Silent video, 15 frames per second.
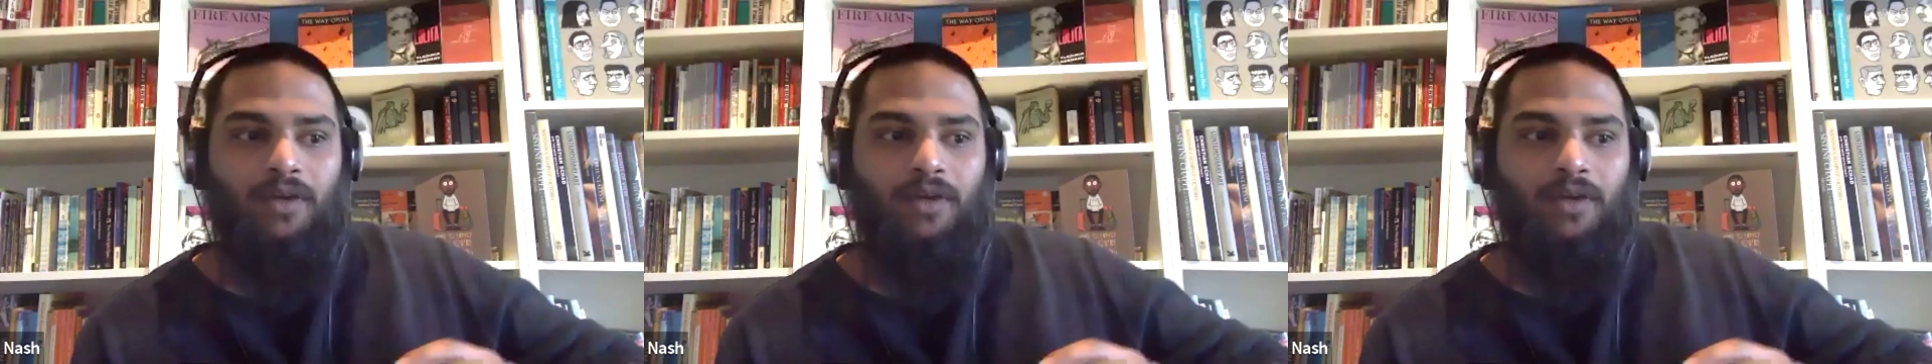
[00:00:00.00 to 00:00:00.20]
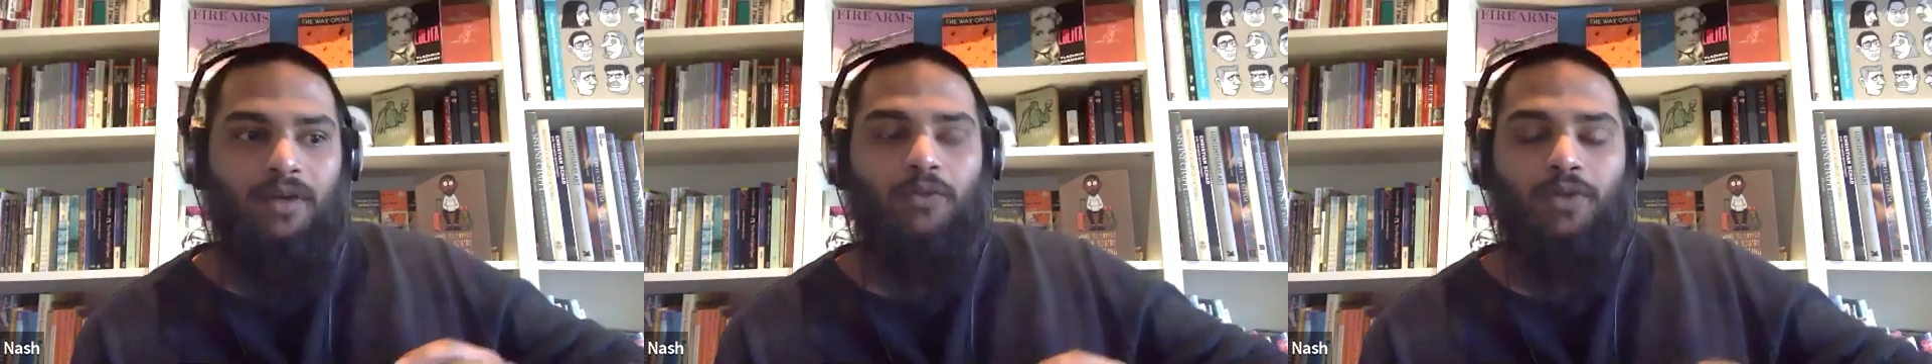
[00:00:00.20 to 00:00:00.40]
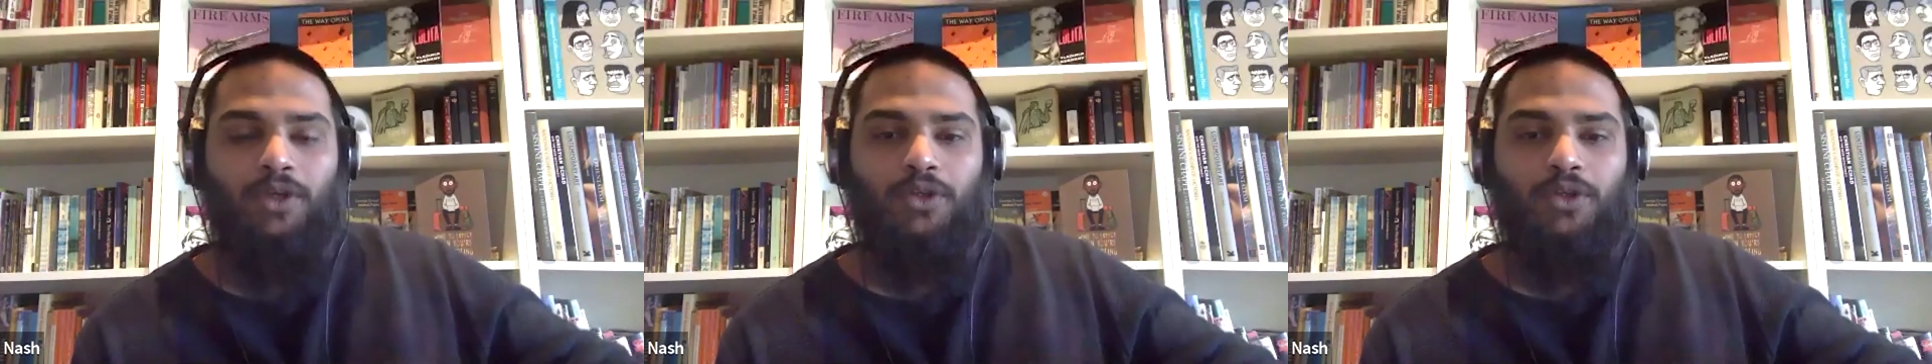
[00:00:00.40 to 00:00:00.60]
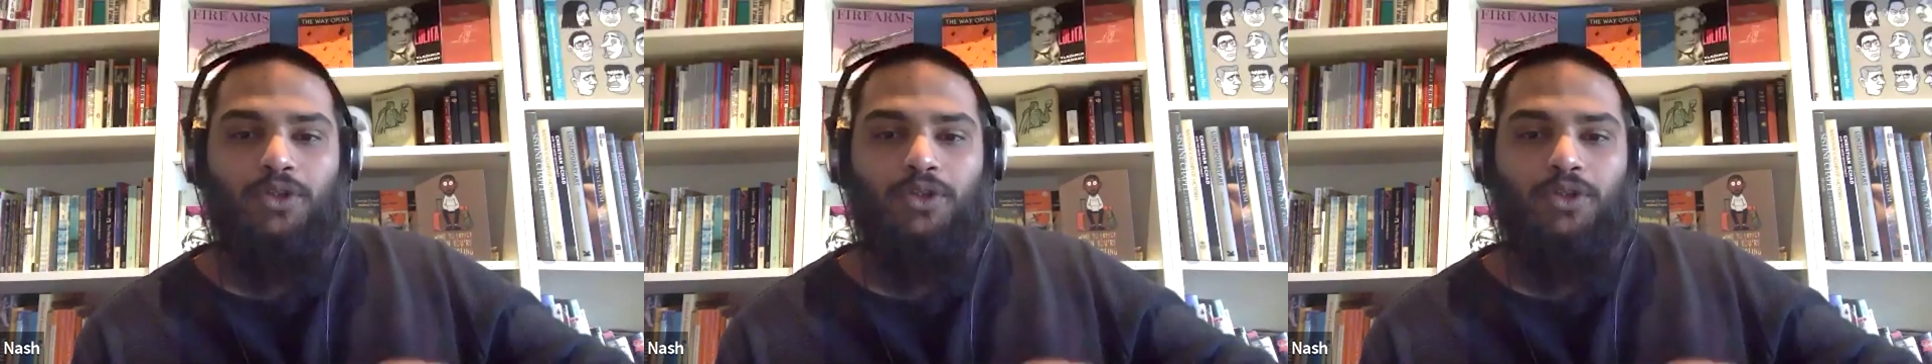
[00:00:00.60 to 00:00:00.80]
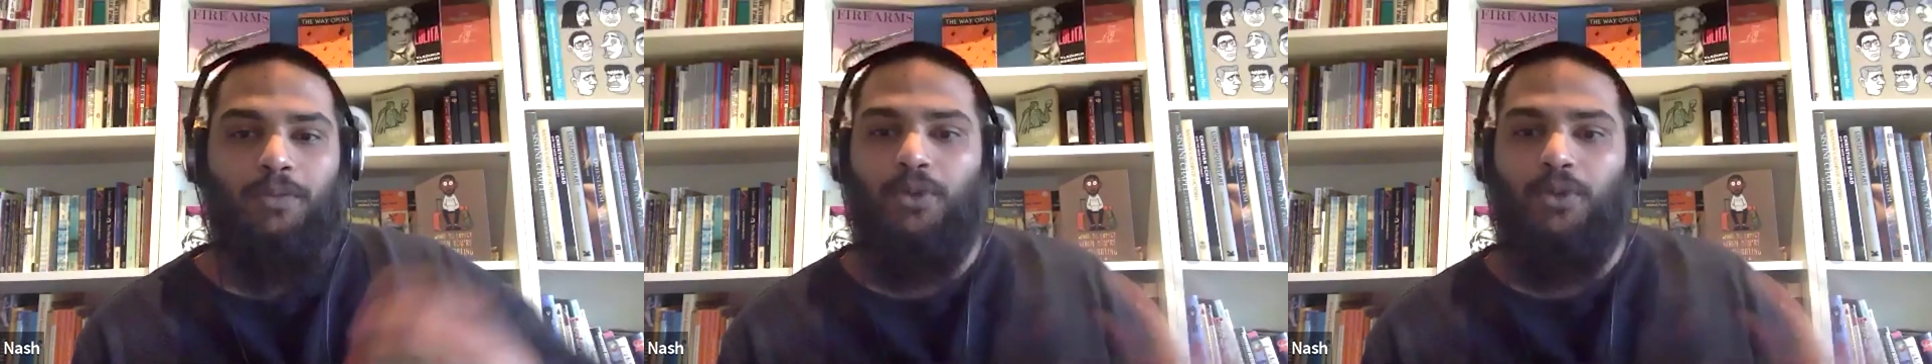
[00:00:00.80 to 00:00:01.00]
how we
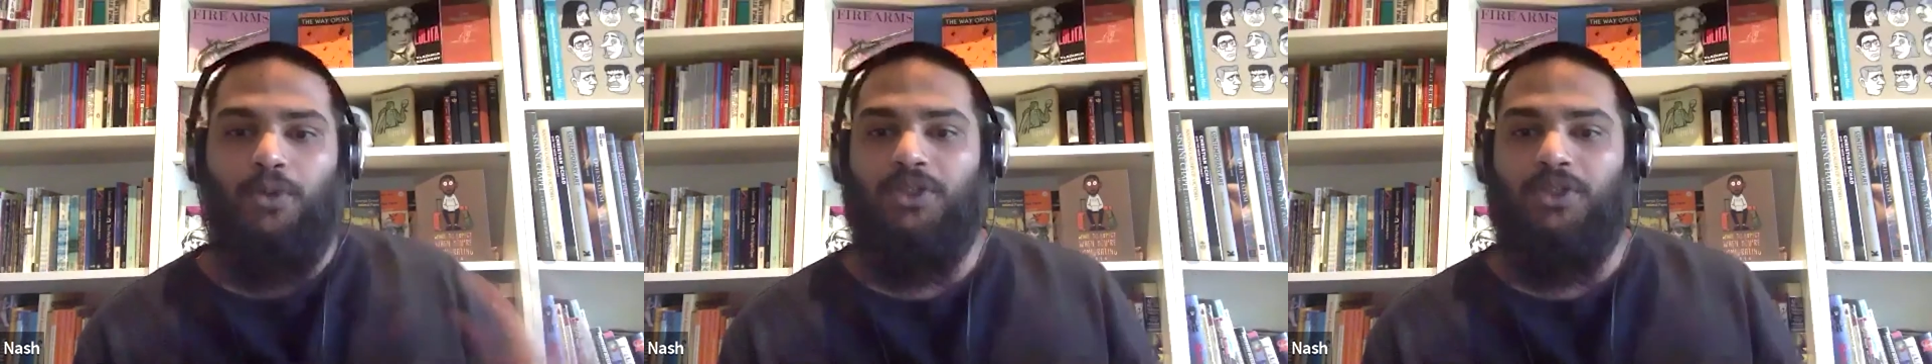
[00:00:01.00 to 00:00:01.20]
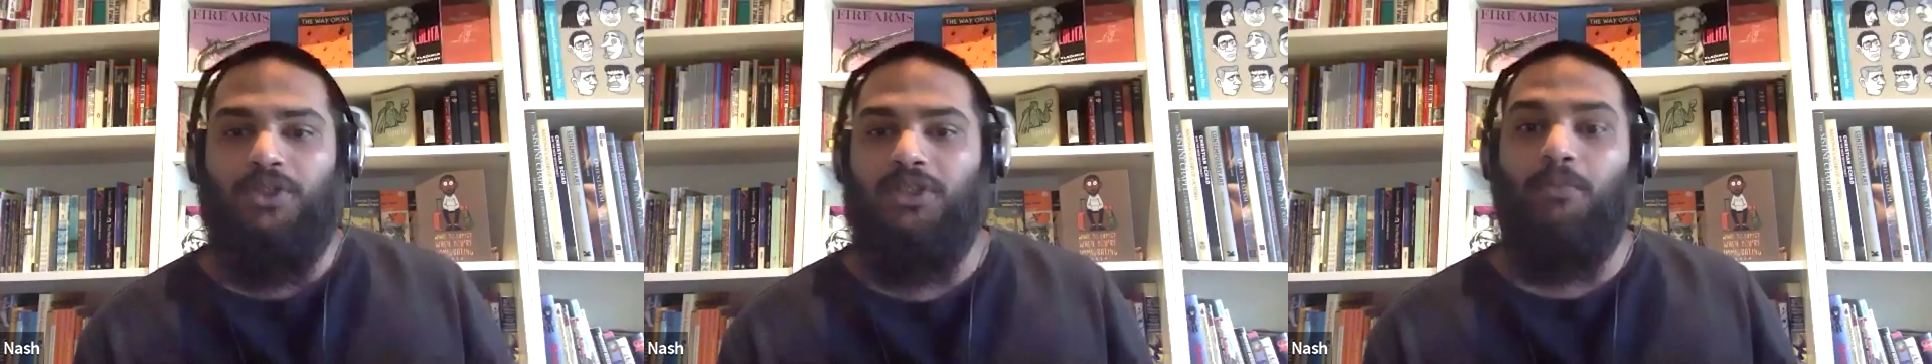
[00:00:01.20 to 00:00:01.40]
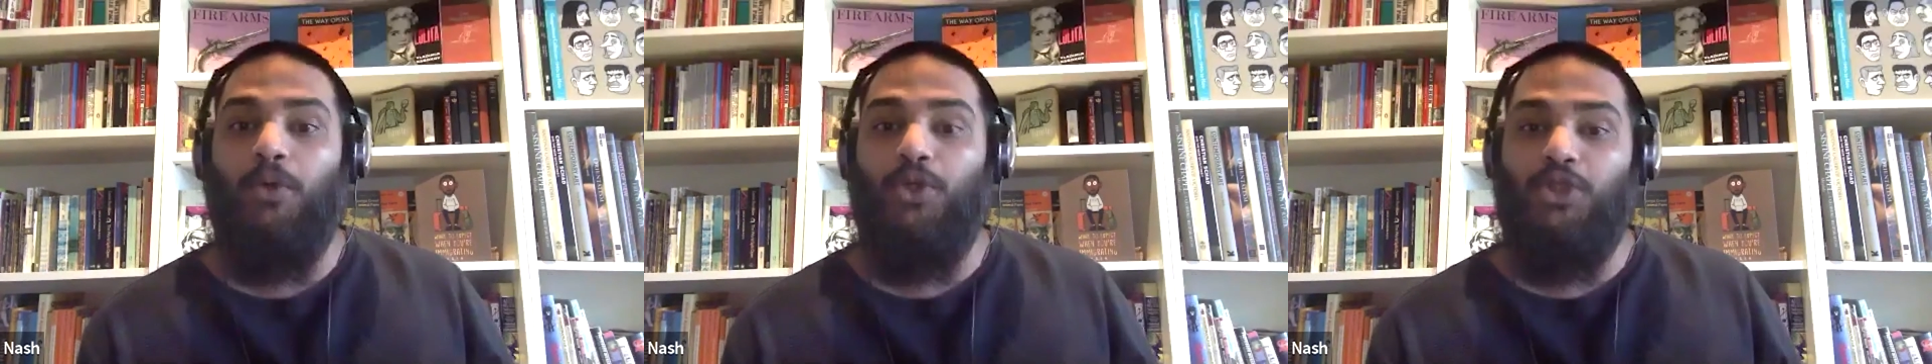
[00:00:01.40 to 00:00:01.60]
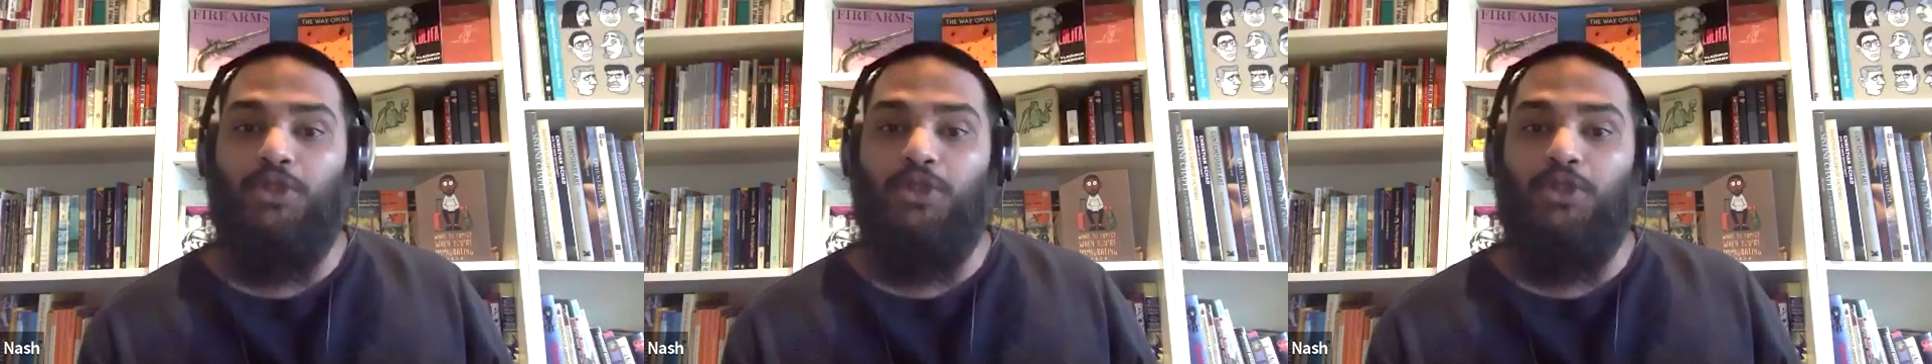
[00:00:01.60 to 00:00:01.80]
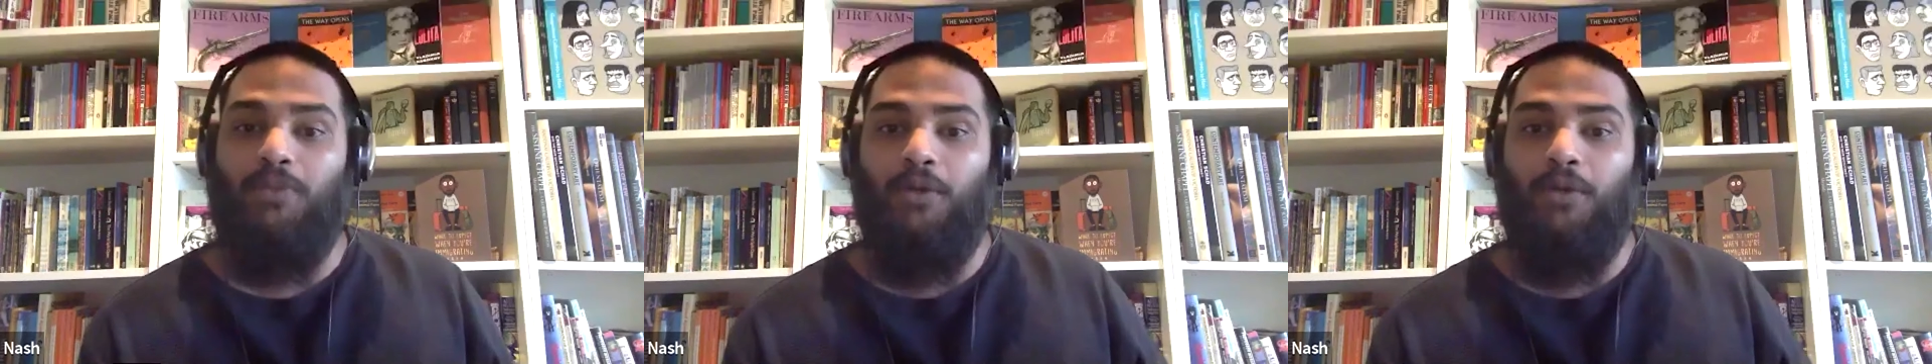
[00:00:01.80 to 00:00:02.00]
used to process emotions
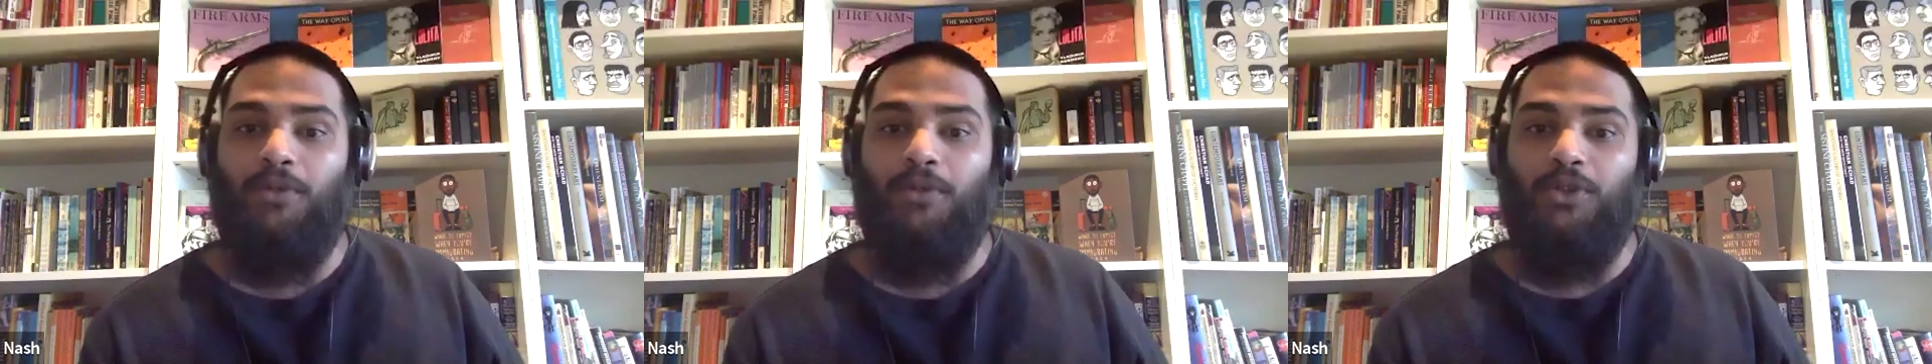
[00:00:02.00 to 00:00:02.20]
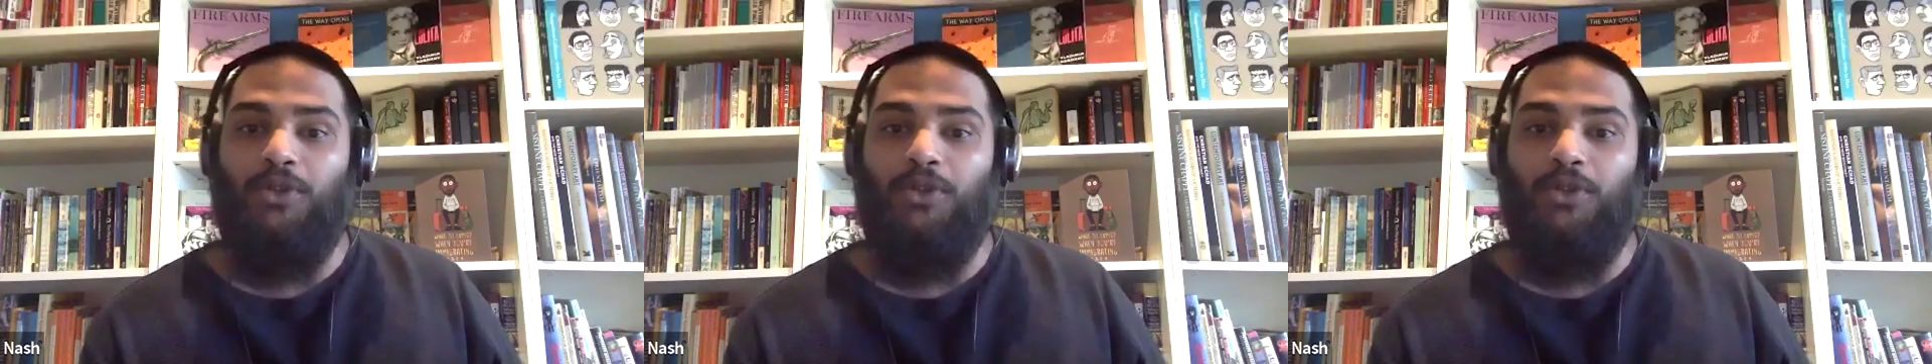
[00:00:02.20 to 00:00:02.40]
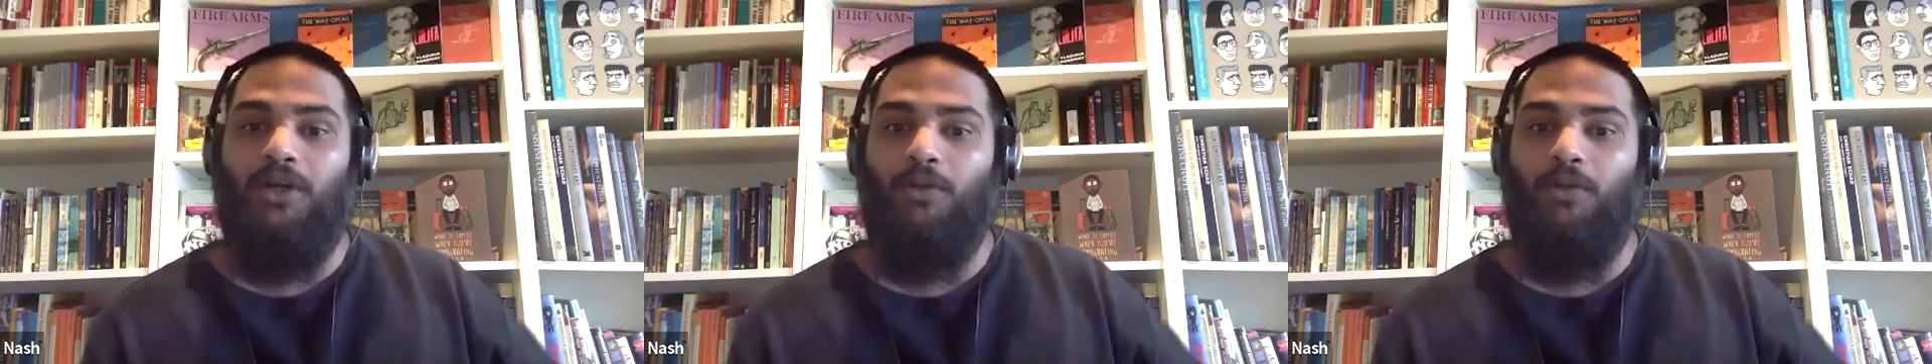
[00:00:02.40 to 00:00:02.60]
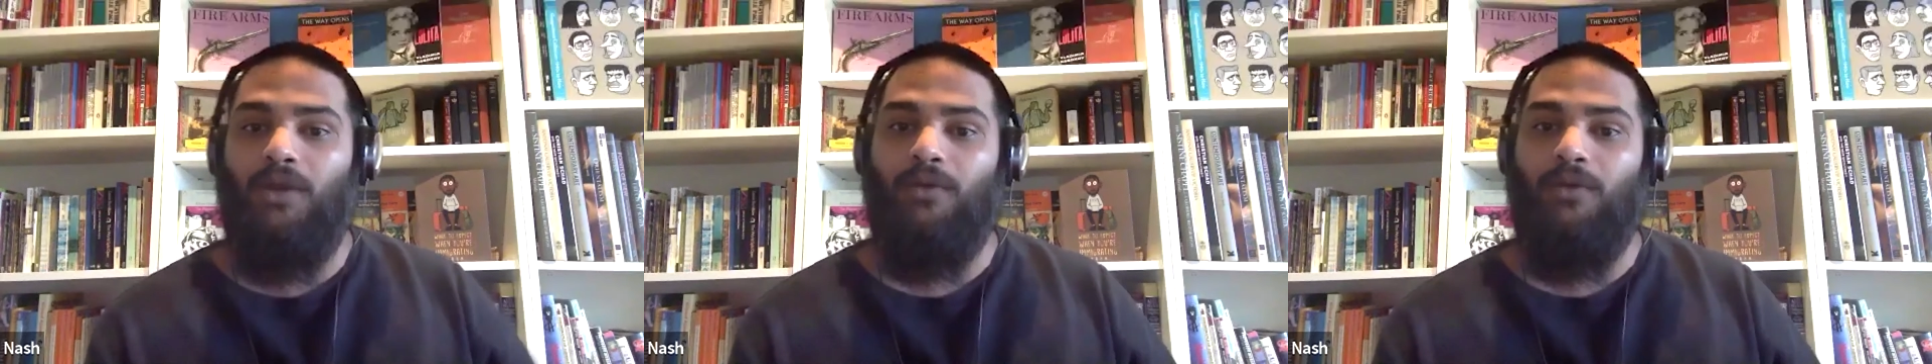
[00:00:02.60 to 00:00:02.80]
back home in Sri Lanka,